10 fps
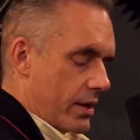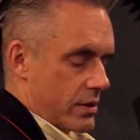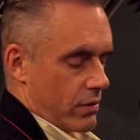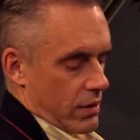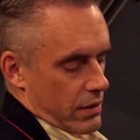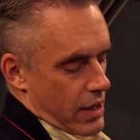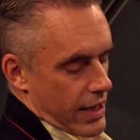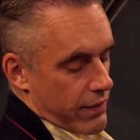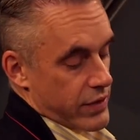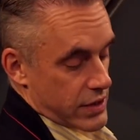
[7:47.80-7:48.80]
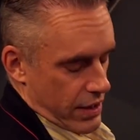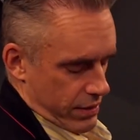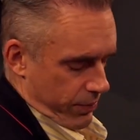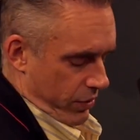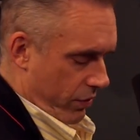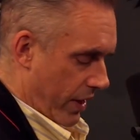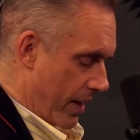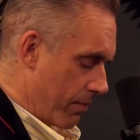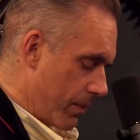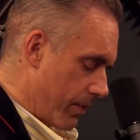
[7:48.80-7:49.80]
so I have this other
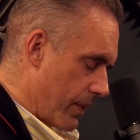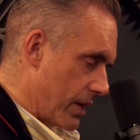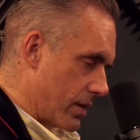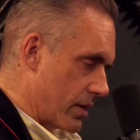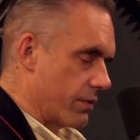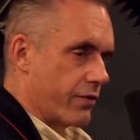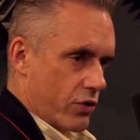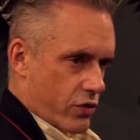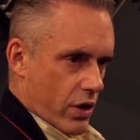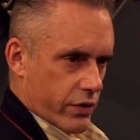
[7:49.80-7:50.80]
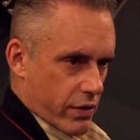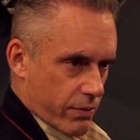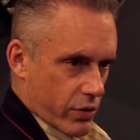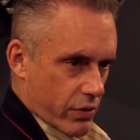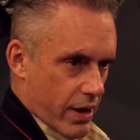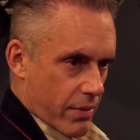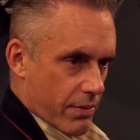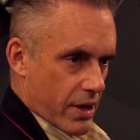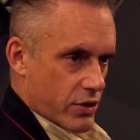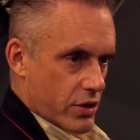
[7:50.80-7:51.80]
program that's the future authoring program I
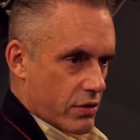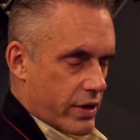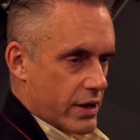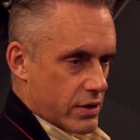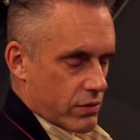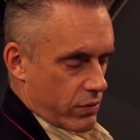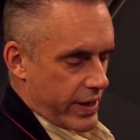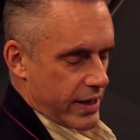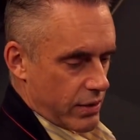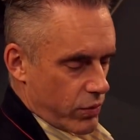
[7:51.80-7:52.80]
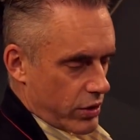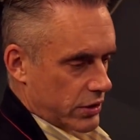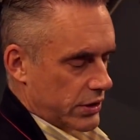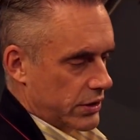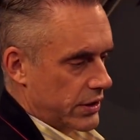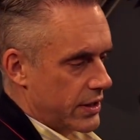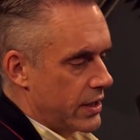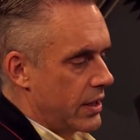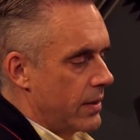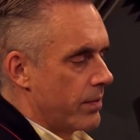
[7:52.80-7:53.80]
mentioned. Okay, so the way it works is that
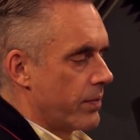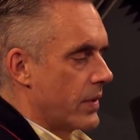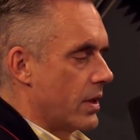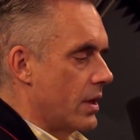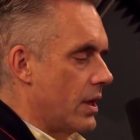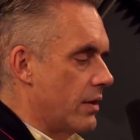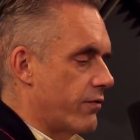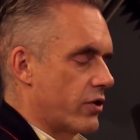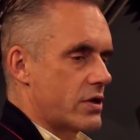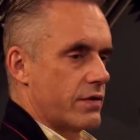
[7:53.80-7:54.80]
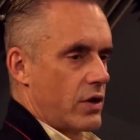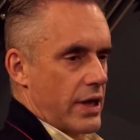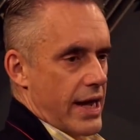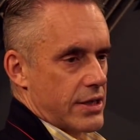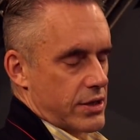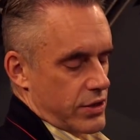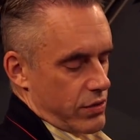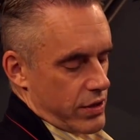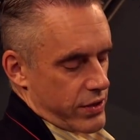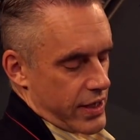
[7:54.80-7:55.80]
it first of all asks
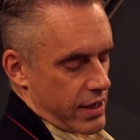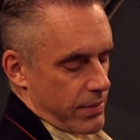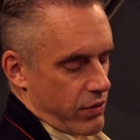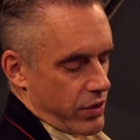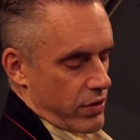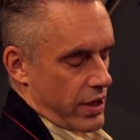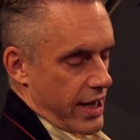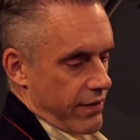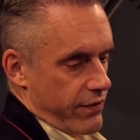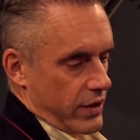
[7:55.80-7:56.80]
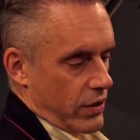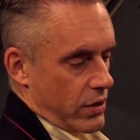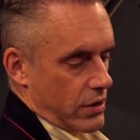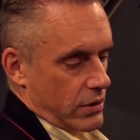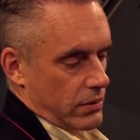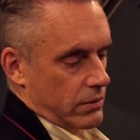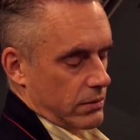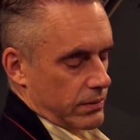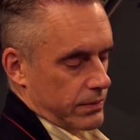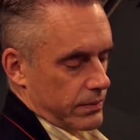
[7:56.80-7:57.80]
you to think about your life along
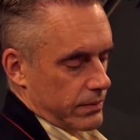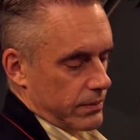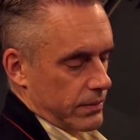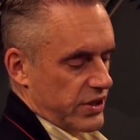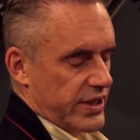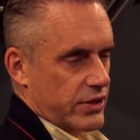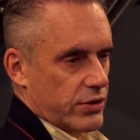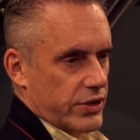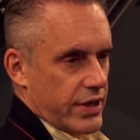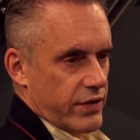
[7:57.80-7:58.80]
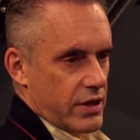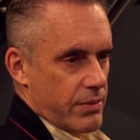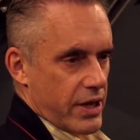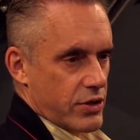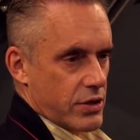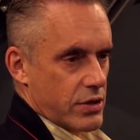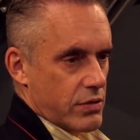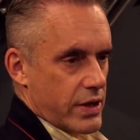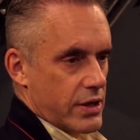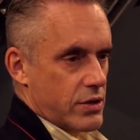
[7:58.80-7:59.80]
6 or 7 dimensions.
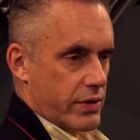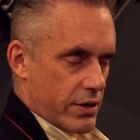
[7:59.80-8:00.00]
Okay, so